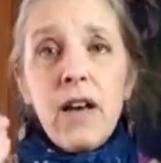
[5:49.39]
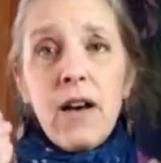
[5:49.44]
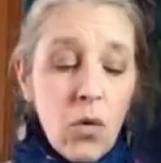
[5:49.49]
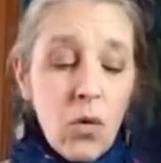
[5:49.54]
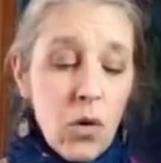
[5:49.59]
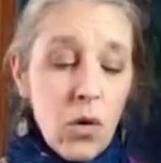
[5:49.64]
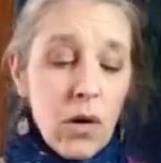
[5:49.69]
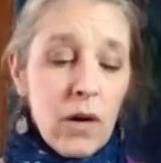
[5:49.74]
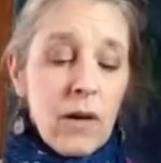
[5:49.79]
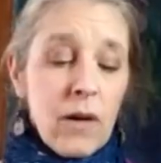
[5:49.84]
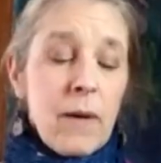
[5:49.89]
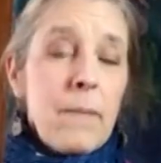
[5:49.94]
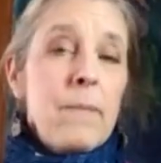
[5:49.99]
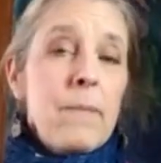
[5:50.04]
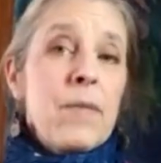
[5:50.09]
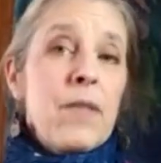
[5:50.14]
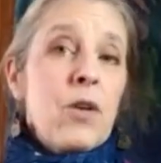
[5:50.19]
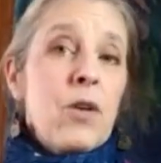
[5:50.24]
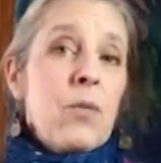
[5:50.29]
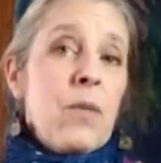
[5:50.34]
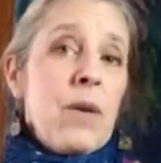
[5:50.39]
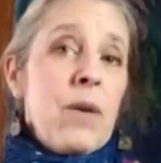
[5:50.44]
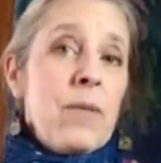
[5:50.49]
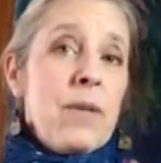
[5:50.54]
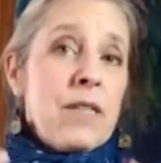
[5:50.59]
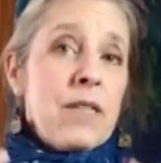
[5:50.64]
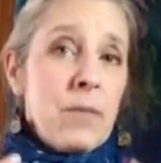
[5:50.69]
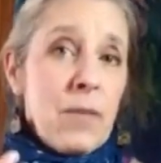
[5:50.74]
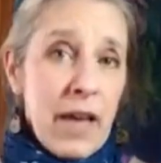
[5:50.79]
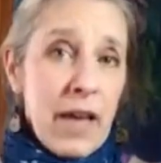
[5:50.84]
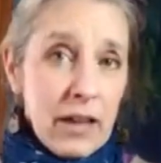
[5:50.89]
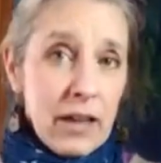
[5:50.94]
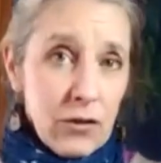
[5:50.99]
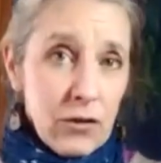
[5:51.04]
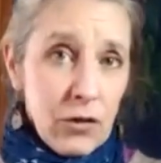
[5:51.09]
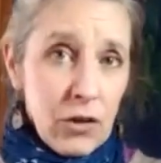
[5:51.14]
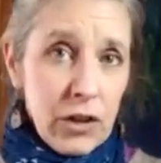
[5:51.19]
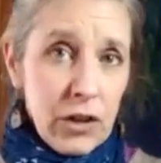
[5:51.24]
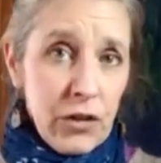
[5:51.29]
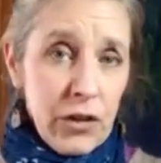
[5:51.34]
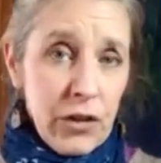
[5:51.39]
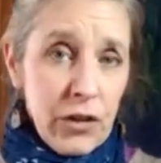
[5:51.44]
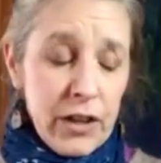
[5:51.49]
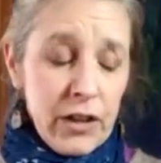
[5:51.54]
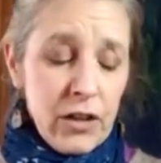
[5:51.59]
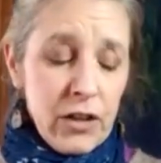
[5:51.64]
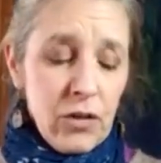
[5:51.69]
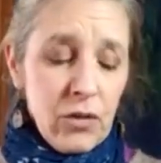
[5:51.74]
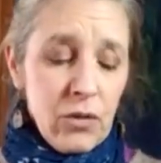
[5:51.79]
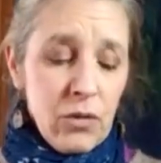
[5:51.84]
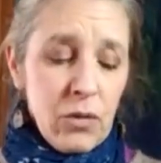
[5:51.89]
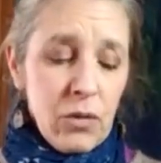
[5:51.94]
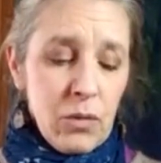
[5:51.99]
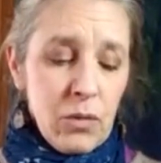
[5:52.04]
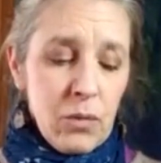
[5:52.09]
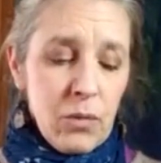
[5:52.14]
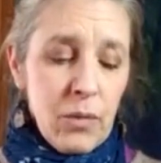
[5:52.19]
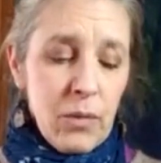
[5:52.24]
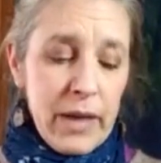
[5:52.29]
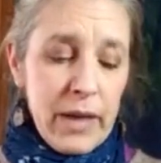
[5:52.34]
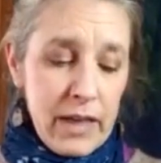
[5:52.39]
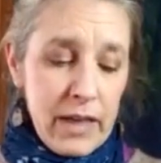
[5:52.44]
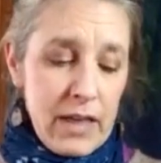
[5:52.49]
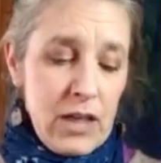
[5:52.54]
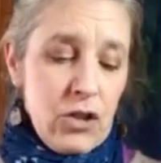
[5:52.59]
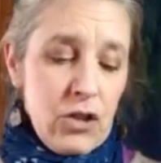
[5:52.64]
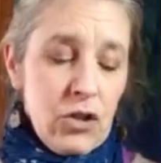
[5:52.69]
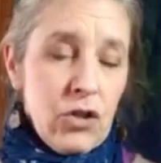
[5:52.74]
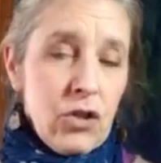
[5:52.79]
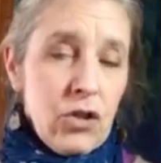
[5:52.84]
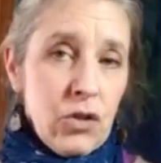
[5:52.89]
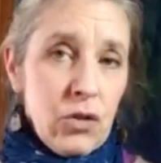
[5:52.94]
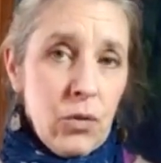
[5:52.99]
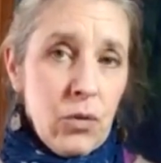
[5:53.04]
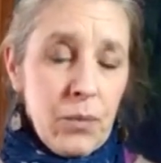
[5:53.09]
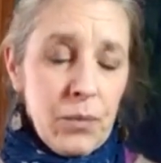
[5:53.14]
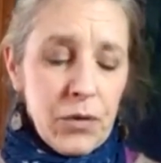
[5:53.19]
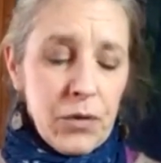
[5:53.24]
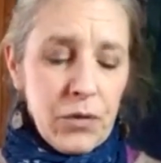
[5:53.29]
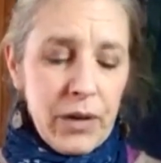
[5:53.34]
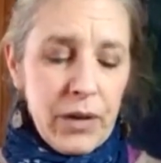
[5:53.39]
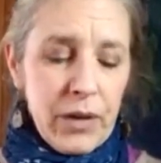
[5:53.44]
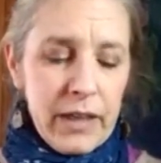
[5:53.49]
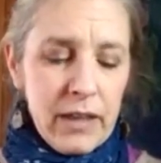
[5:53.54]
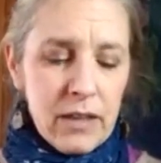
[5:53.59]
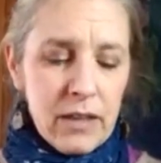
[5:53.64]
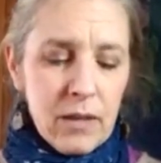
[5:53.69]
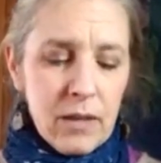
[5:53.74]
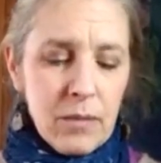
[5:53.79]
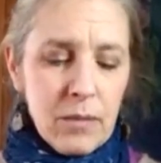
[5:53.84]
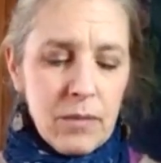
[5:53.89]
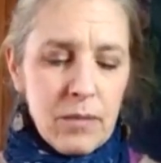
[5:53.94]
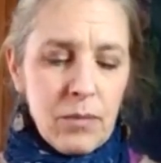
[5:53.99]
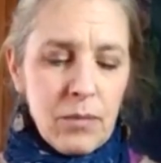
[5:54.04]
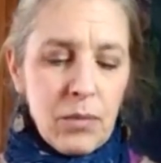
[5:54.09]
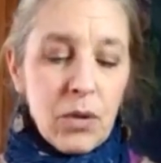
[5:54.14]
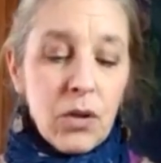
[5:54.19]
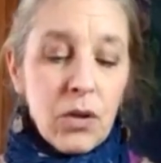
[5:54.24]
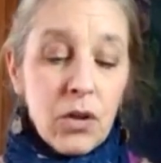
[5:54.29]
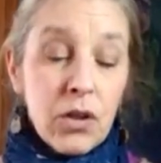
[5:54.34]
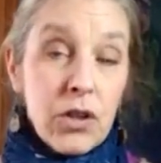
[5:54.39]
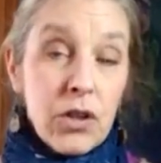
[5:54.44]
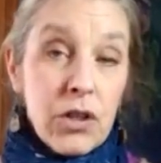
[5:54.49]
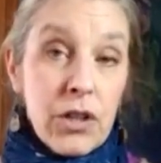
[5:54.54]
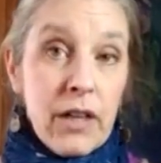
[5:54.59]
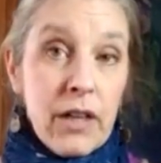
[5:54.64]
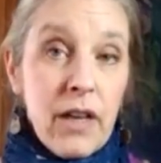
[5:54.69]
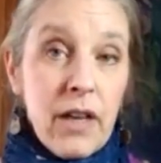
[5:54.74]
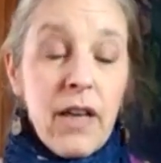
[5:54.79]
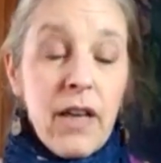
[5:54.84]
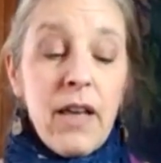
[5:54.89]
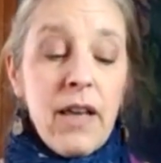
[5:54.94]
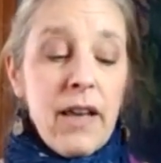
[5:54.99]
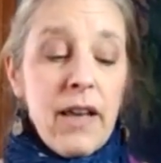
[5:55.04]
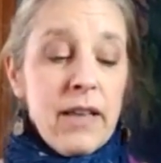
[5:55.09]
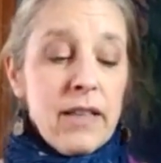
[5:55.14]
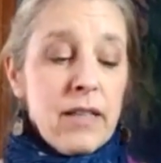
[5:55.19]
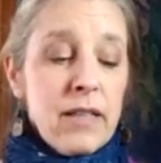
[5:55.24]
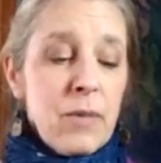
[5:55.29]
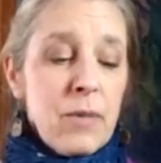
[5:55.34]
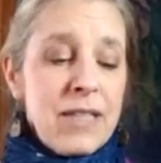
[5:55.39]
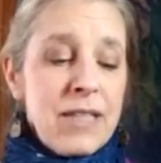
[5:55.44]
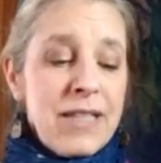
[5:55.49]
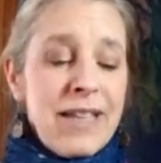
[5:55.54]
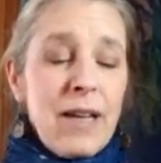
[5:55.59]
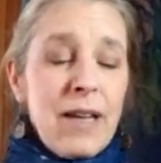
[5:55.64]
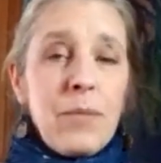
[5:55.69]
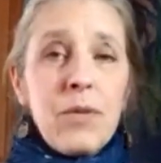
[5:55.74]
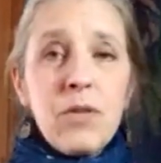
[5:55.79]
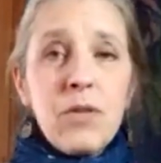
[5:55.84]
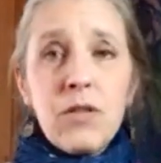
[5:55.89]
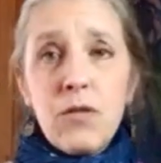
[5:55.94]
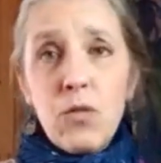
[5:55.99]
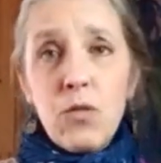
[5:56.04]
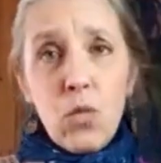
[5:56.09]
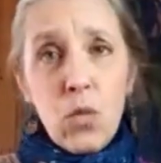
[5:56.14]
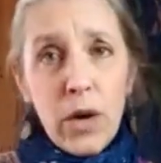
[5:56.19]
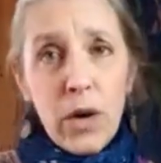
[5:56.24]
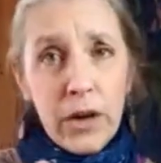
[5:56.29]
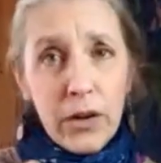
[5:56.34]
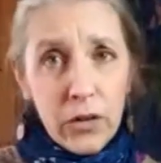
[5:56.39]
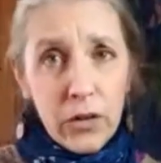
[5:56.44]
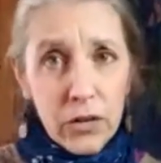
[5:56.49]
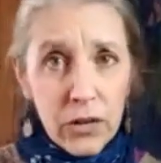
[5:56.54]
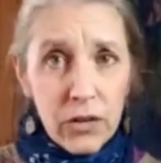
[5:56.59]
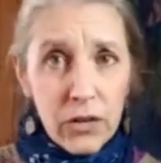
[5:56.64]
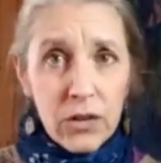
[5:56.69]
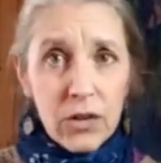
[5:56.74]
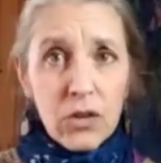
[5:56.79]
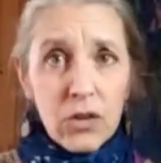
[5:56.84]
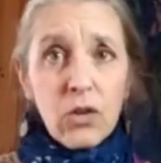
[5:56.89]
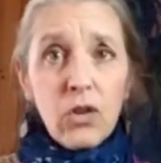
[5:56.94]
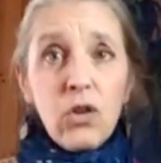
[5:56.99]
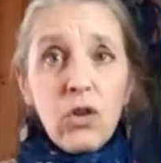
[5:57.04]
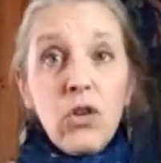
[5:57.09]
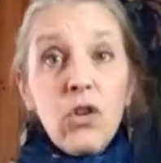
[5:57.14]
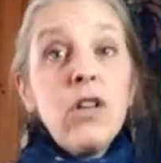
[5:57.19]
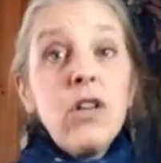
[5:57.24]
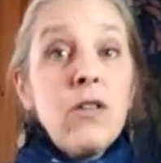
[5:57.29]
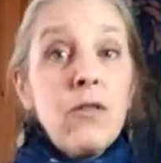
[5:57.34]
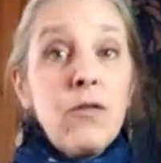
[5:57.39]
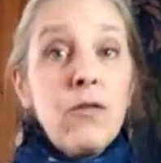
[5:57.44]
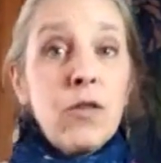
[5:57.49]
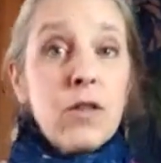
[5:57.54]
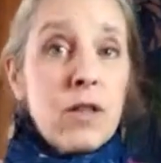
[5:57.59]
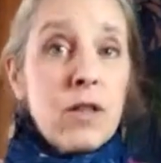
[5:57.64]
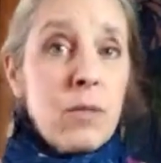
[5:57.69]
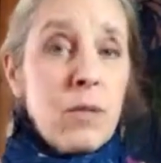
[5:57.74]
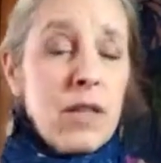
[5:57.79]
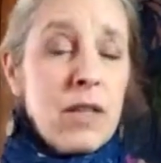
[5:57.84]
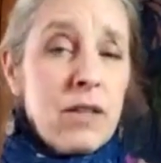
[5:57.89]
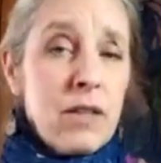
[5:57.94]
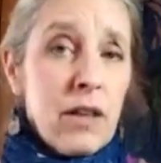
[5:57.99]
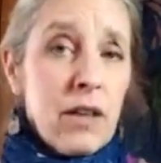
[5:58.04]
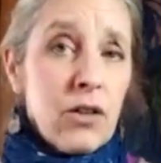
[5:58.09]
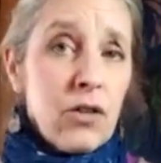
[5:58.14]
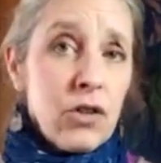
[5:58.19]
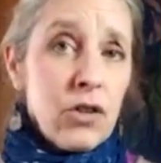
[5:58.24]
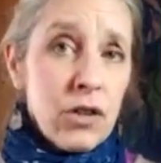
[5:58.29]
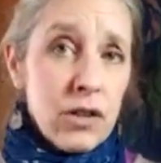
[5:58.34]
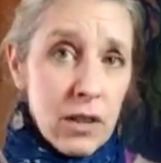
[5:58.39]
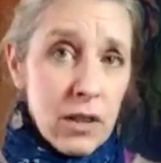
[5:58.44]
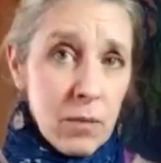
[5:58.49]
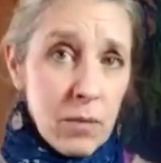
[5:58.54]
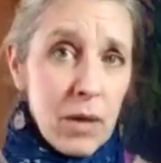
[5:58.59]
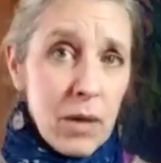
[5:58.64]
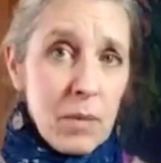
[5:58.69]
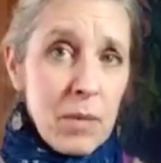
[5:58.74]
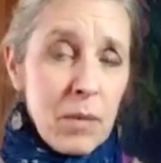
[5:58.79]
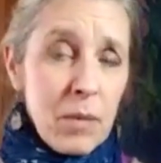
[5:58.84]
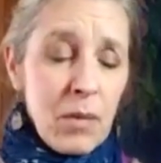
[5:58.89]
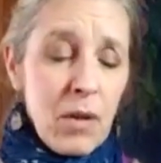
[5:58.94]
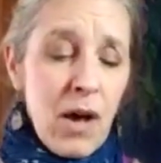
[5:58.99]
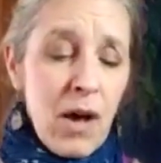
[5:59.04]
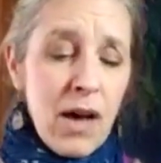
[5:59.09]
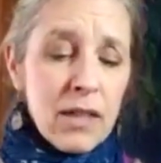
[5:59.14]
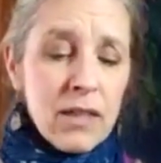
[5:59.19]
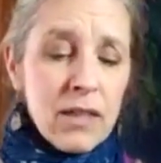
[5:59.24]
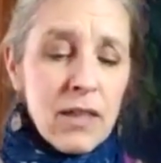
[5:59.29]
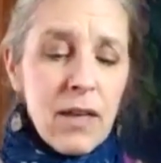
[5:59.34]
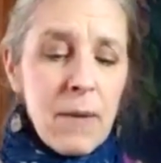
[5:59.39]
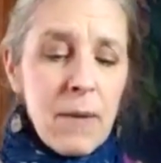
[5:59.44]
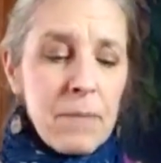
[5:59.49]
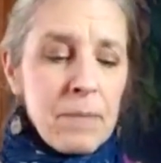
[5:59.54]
Or there may be some active clearing that you may need to do, right? Some purging and some examples of where to look for some of these energies that may be blocked.